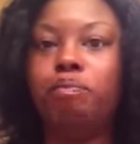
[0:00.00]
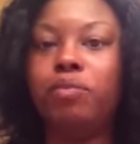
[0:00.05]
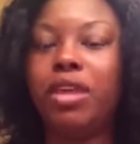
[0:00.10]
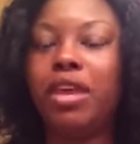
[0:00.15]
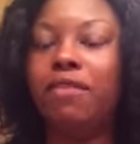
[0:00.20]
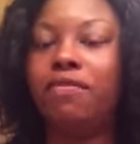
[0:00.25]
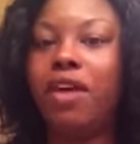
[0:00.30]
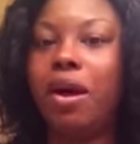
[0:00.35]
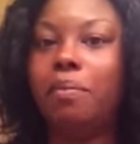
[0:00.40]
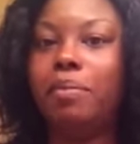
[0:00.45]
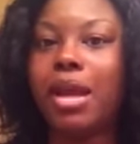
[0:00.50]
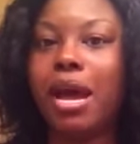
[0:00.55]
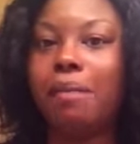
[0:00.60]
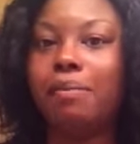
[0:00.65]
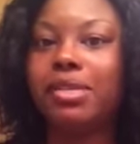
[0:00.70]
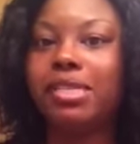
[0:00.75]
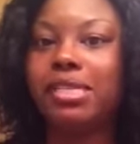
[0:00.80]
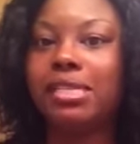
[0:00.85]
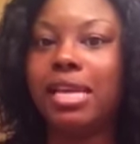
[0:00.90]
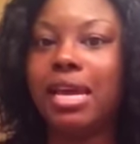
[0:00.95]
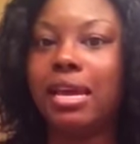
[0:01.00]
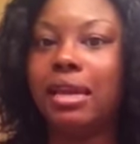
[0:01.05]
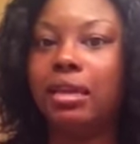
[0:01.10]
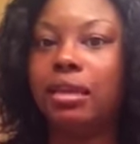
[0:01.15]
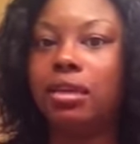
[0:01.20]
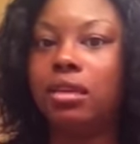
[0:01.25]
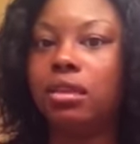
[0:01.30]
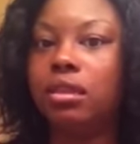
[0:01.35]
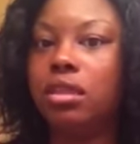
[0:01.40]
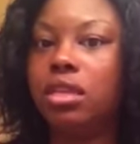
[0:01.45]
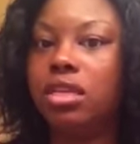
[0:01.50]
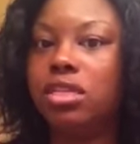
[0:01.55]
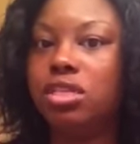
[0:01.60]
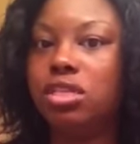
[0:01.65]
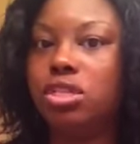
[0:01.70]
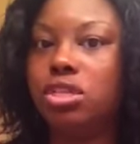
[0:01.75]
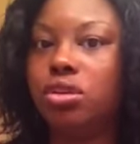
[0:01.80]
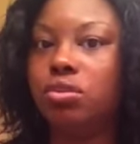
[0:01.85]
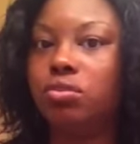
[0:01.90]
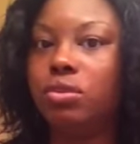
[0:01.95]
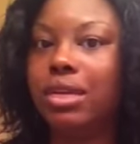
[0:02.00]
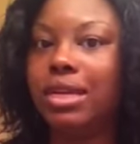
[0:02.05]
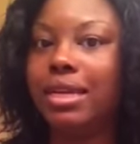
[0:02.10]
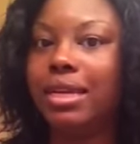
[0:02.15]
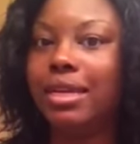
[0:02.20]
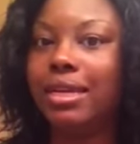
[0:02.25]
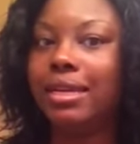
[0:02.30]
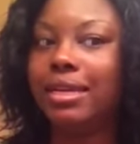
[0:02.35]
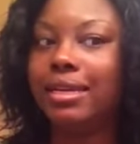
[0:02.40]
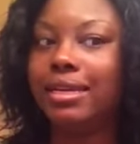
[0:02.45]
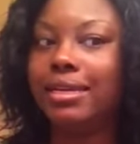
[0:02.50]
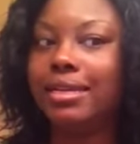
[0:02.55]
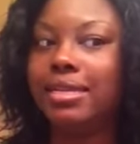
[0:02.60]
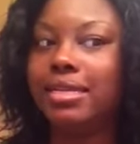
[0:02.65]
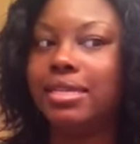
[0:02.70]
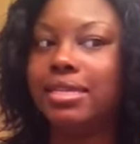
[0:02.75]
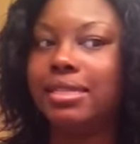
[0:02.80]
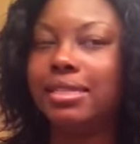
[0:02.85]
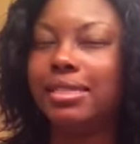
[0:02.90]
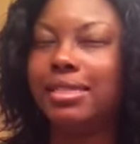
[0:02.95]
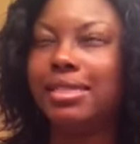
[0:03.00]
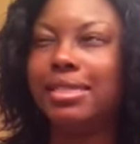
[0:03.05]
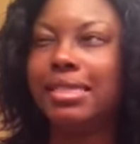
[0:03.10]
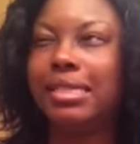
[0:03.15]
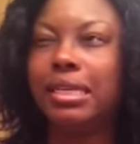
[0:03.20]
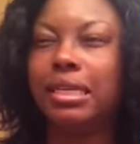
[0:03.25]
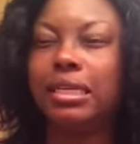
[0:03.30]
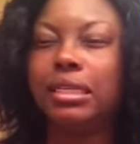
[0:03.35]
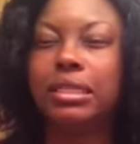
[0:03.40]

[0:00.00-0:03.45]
If I'm not mistaken, this unit is